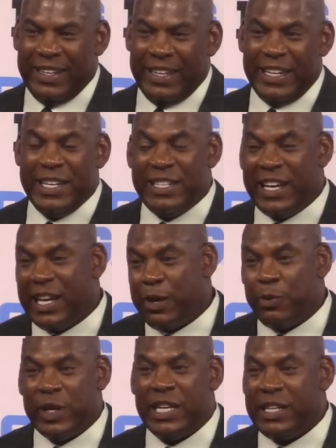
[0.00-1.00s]
He hit
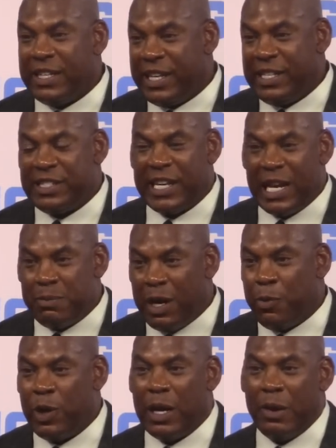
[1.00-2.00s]
him, he, he set him
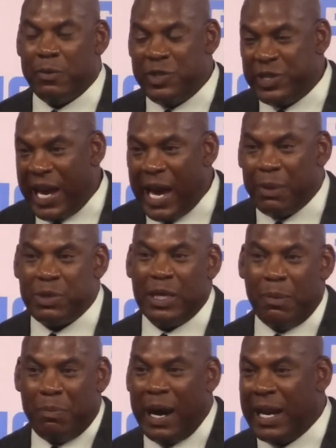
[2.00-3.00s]
up with a jab to
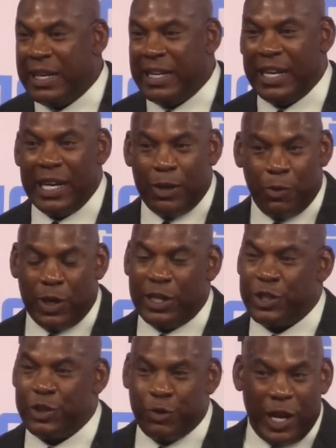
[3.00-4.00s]
the body, then hit him with a
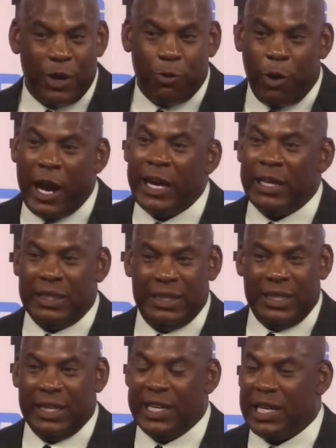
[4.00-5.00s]
straight right.
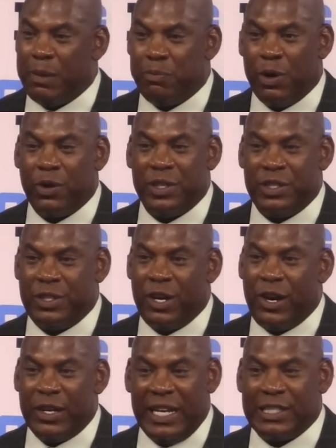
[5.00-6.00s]
I think he broke his
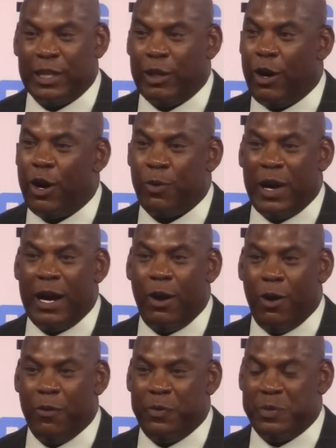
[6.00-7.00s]
jaw. That's a long ride
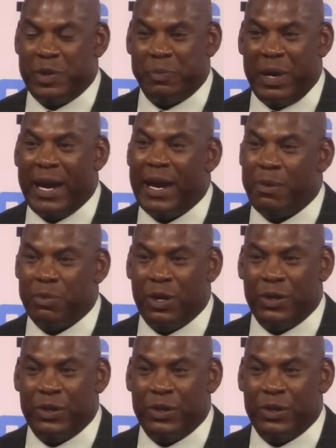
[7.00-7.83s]
home from Japan, bro.